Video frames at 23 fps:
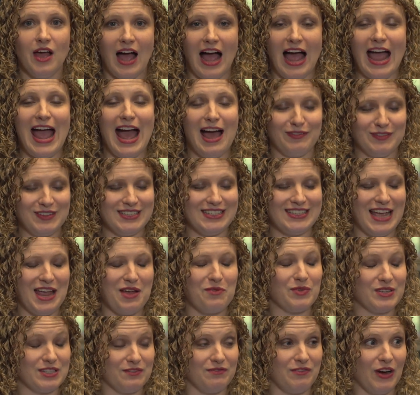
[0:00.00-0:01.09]
I have to say,
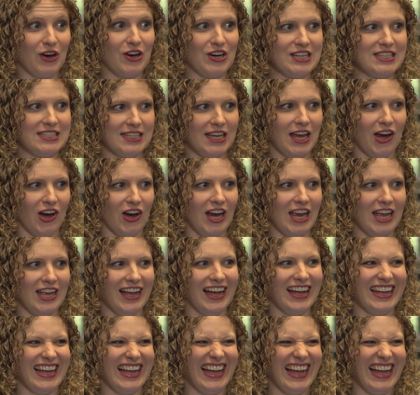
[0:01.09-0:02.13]
was very scary.